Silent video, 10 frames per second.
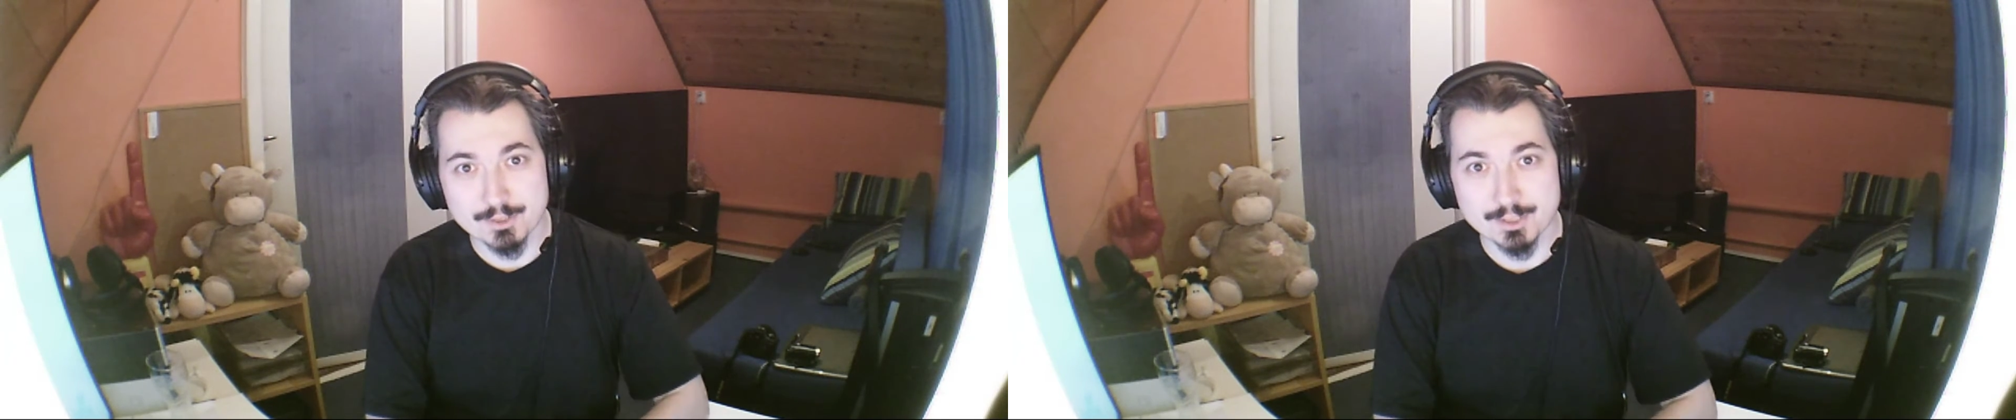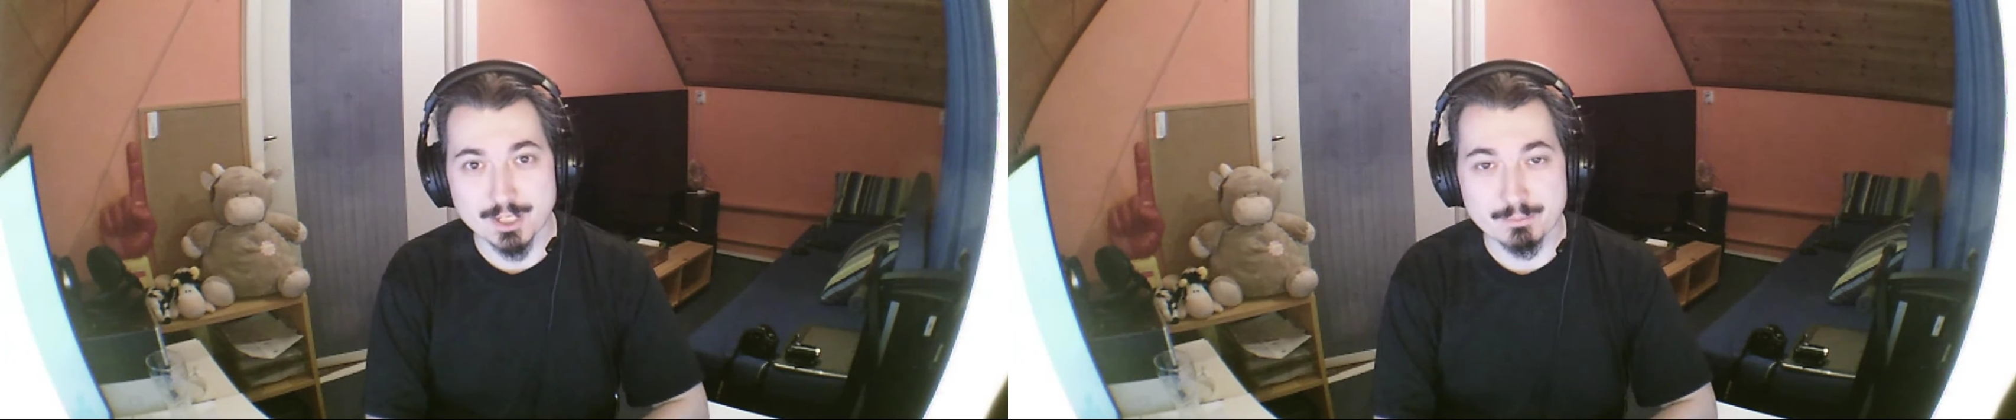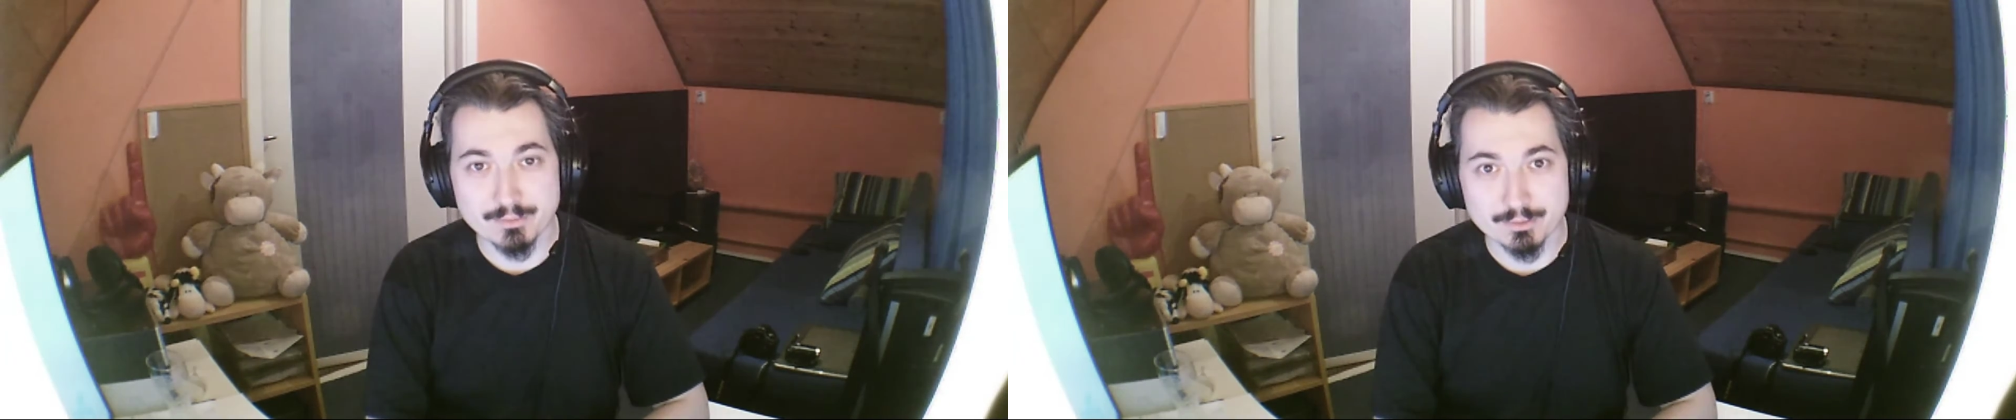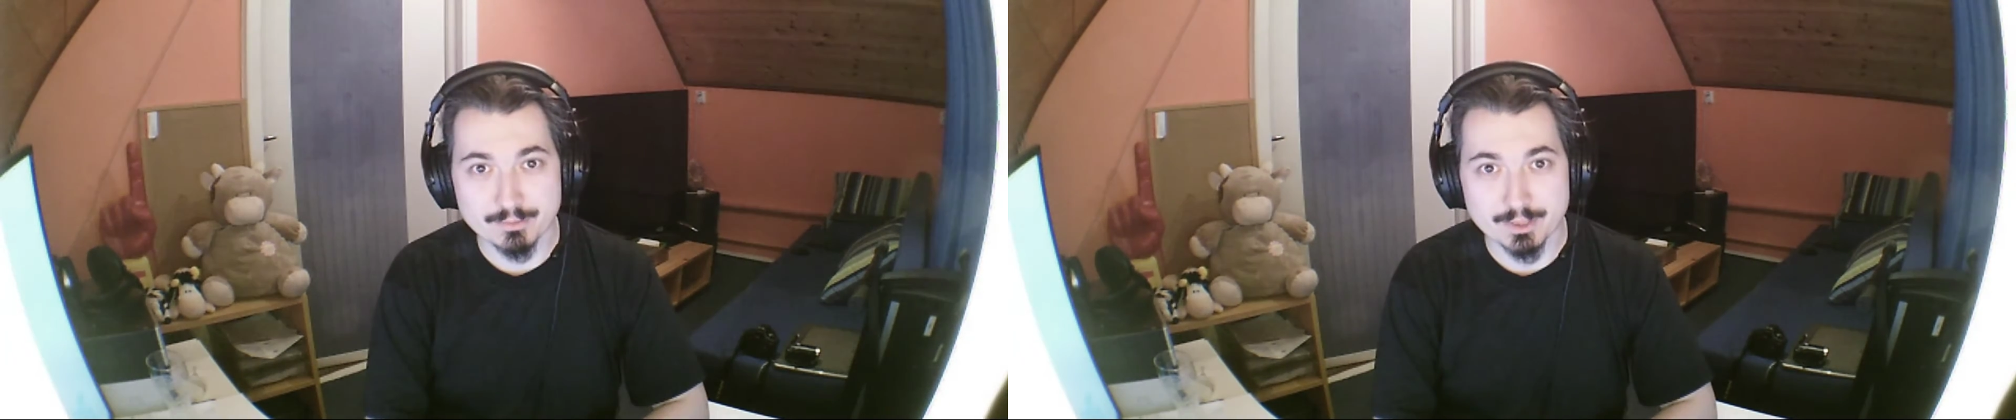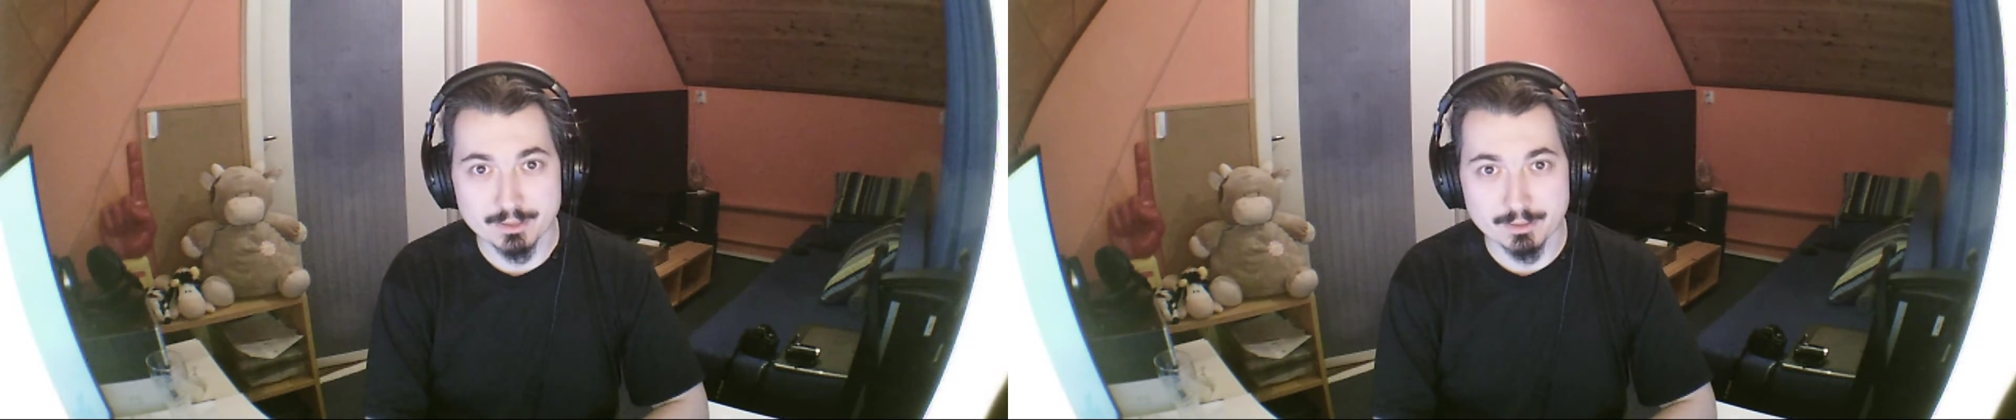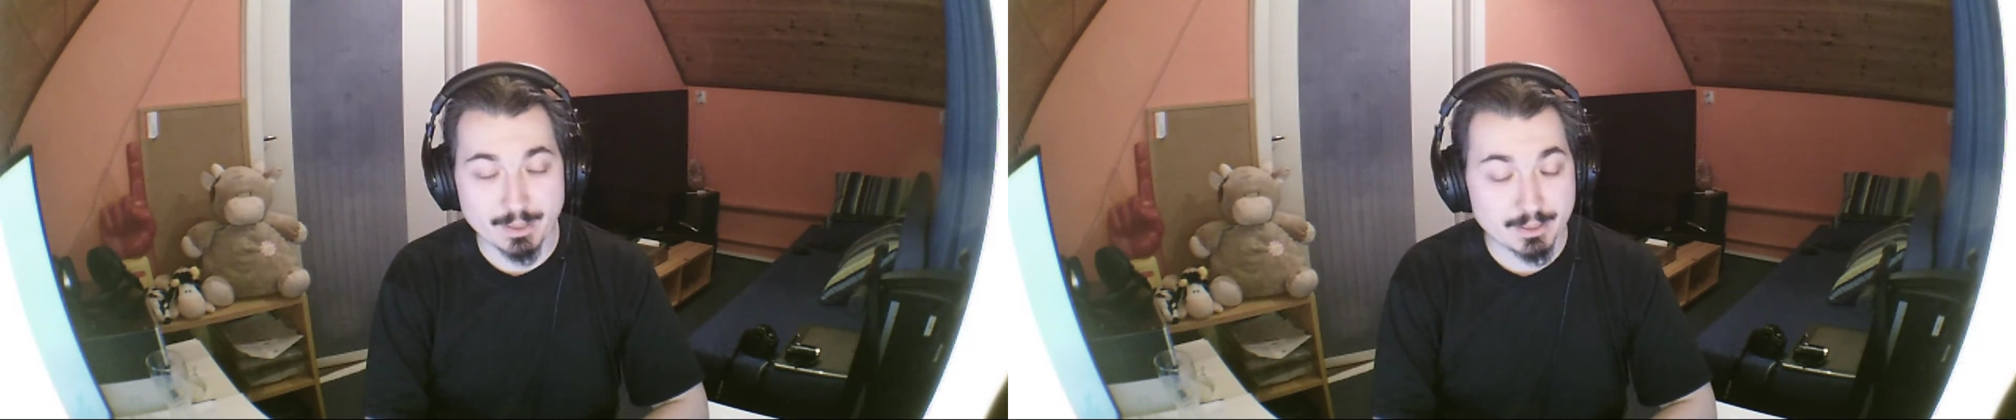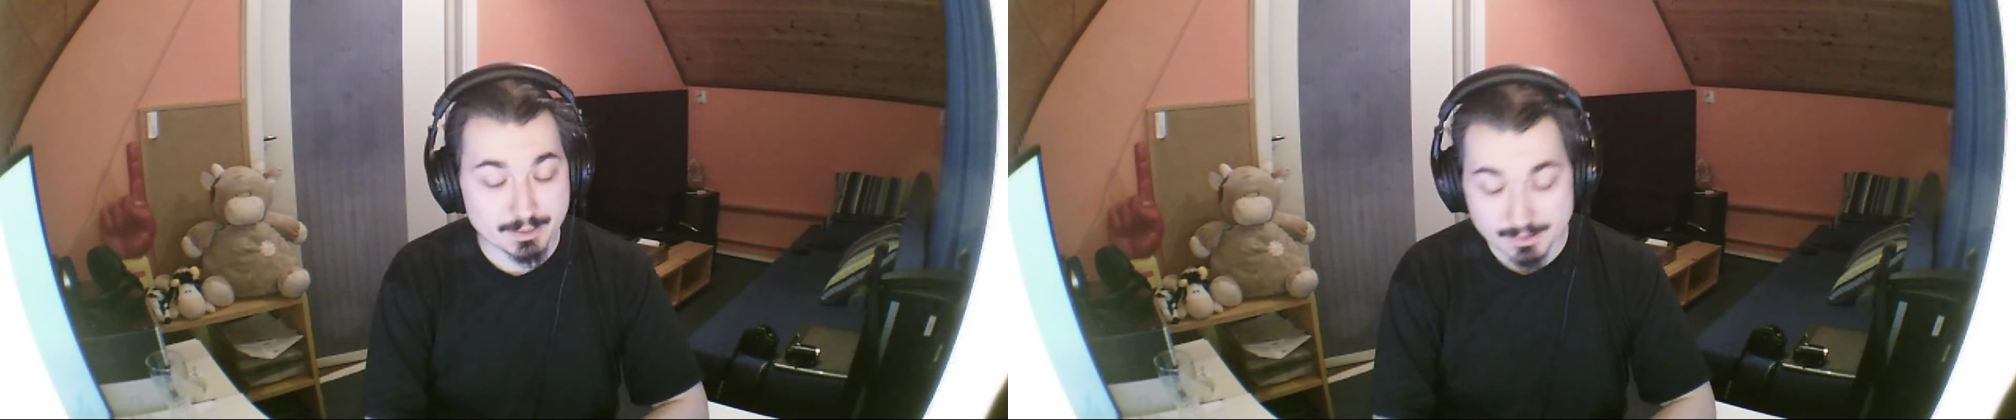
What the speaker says: time you hear about it.